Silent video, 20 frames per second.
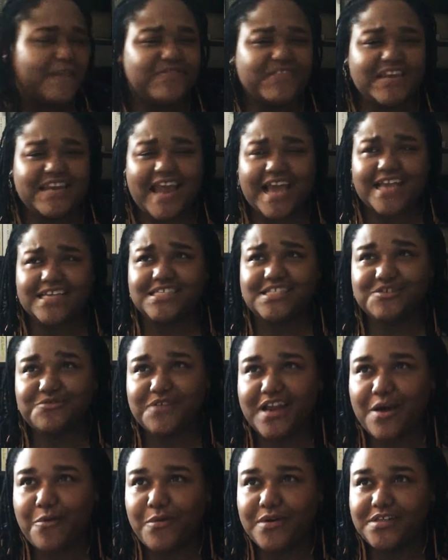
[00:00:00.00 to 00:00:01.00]
The next two
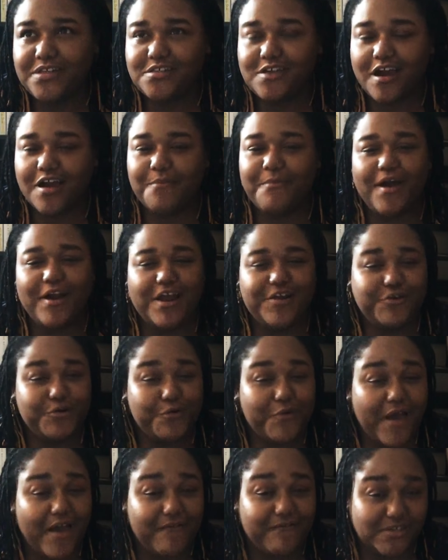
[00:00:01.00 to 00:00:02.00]
that I want to talk about, I
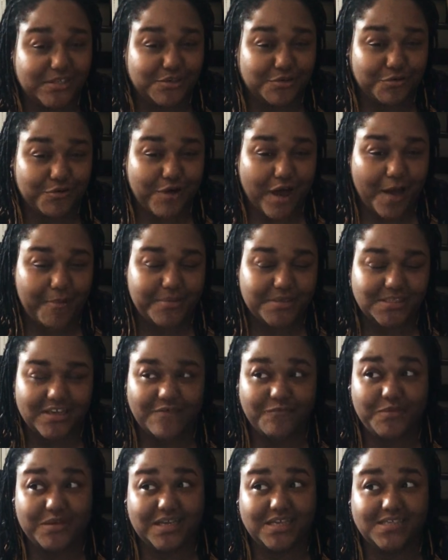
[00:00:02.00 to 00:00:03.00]
don't have physical copies
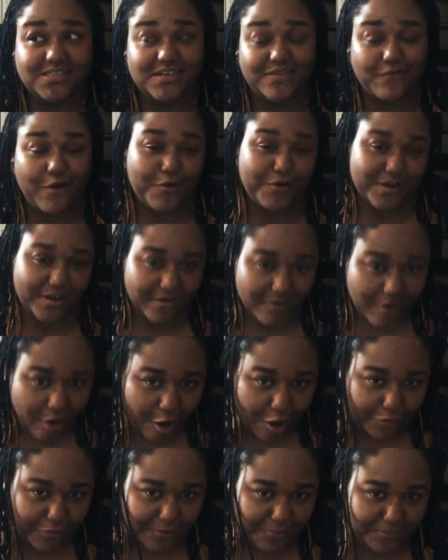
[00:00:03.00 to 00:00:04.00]
of because I've already
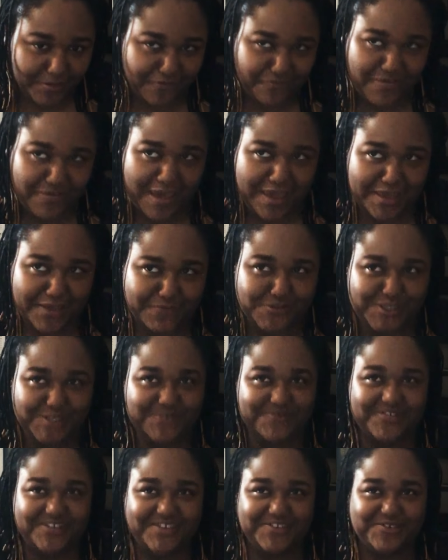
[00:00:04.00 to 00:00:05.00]
unhauled them, if that gives
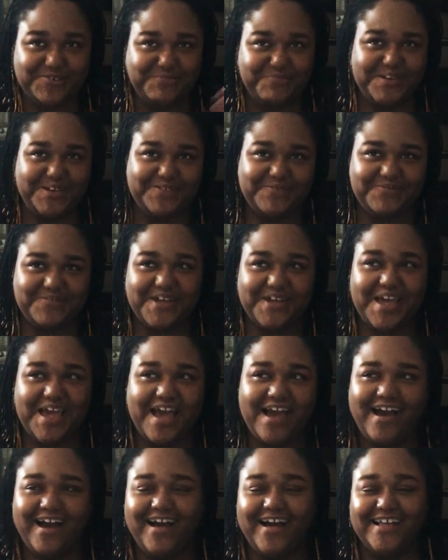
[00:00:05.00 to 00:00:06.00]
you a little bit of
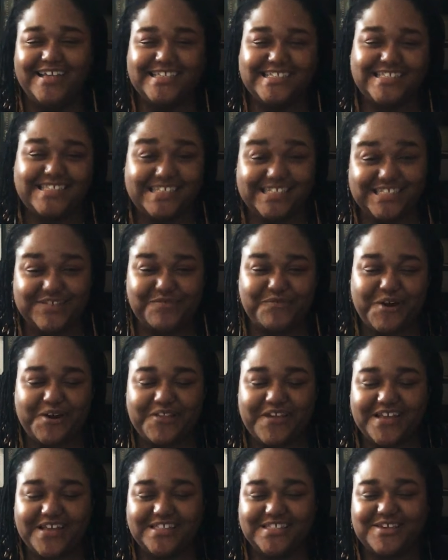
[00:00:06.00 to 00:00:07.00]
sense of
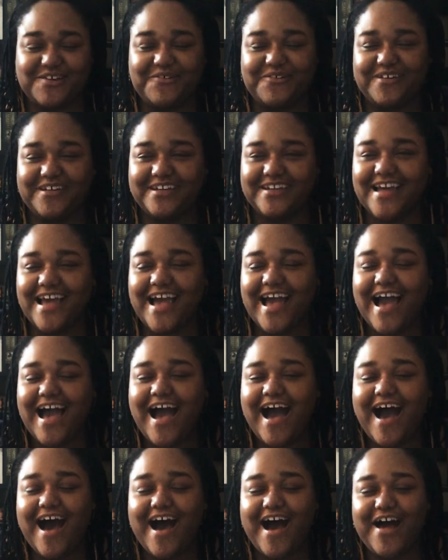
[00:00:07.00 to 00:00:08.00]
where that's going.
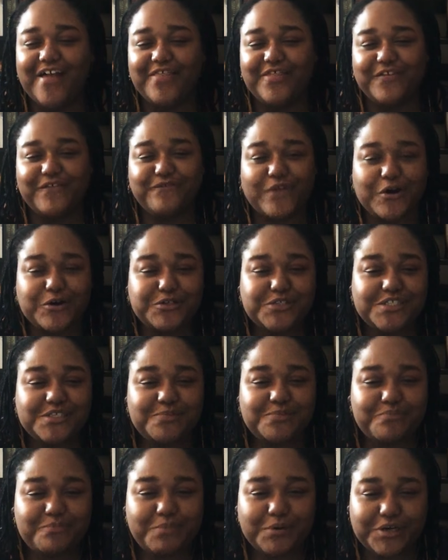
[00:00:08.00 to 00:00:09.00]
The
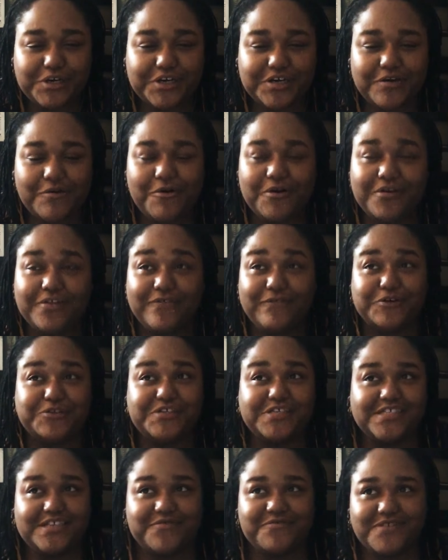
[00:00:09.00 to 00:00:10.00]
first book, or the
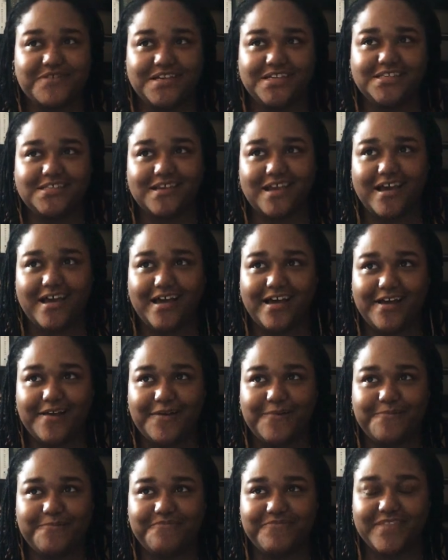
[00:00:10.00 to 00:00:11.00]
first series
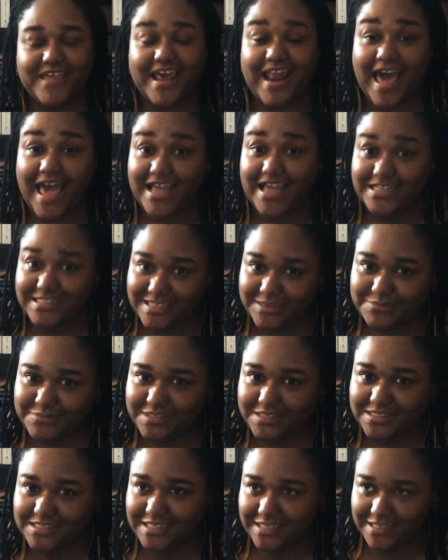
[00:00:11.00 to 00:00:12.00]
that I
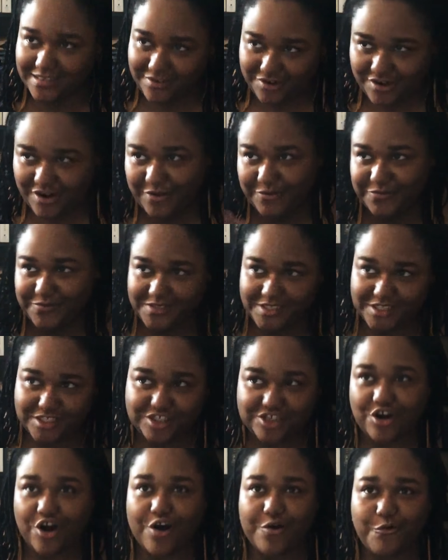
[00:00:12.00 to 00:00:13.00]
attempted to,
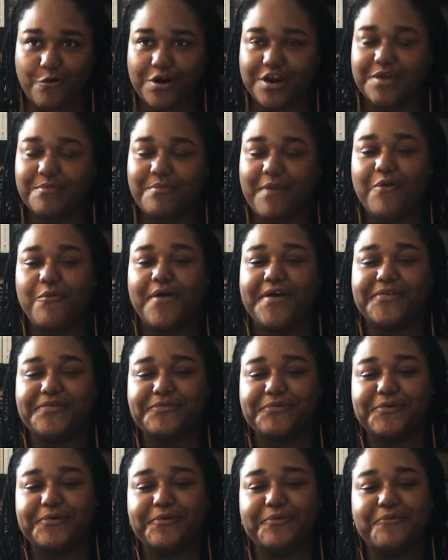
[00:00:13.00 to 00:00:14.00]
start working my way
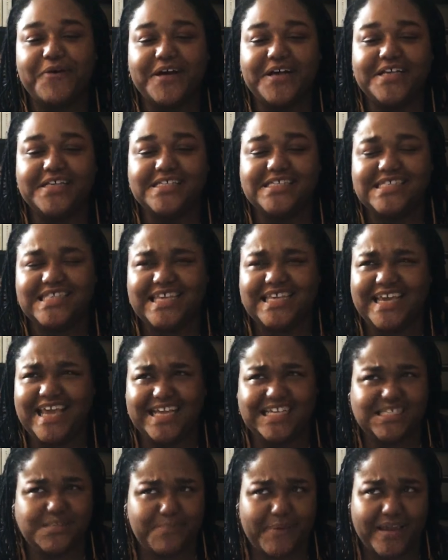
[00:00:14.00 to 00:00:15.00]
through was the
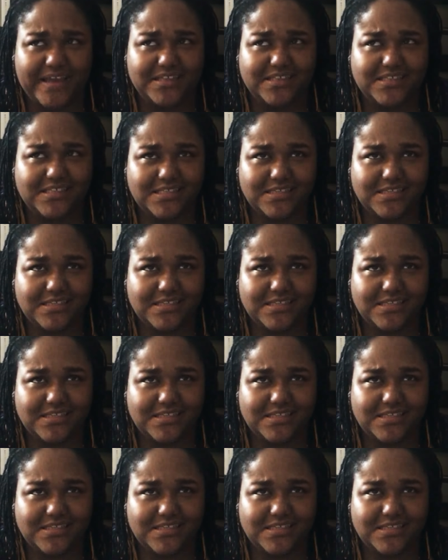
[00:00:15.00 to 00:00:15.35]
Expanse